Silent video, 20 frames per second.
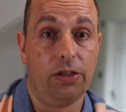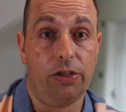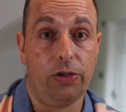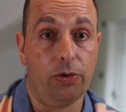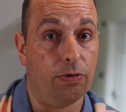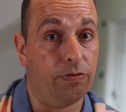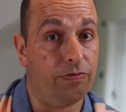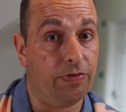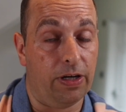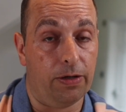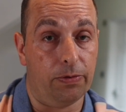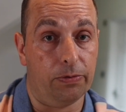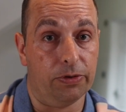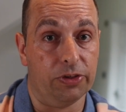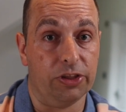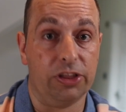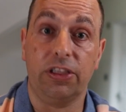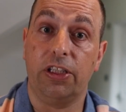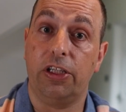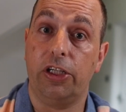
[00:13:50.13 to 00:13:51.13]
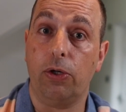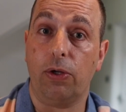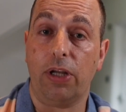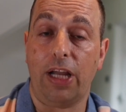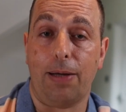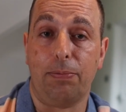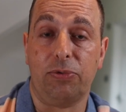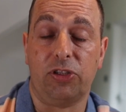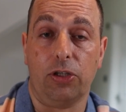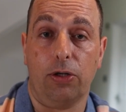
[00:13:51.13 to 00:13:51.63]
your phones, your
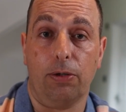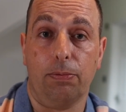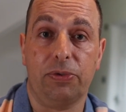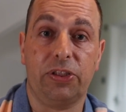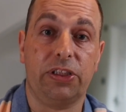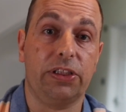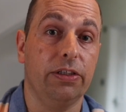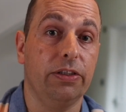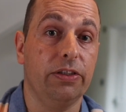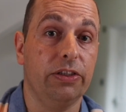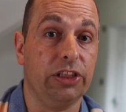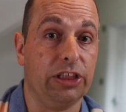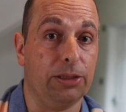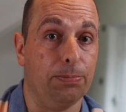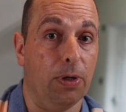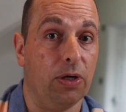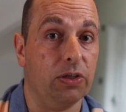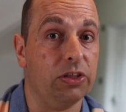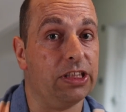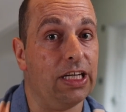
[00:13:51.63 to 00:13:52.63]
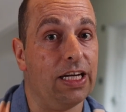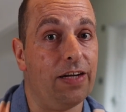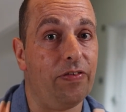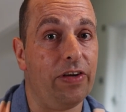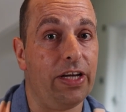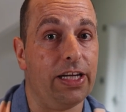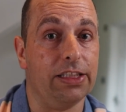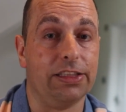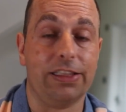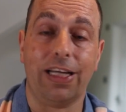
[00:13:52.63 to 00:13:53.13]
laptops, smart
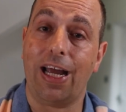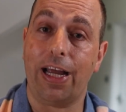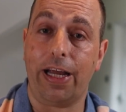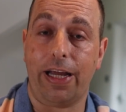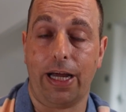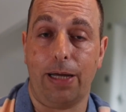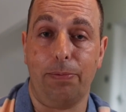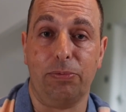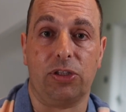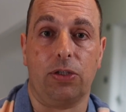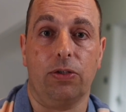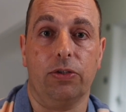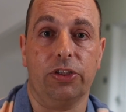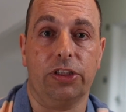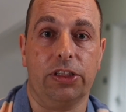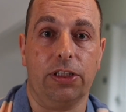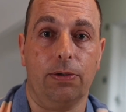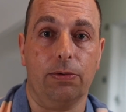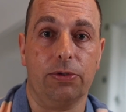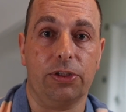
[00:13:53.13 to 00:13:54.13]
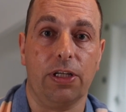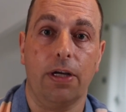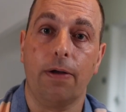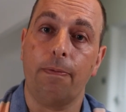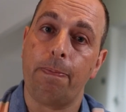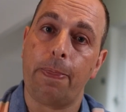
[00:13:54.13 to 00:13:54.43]
TVs and games consoles,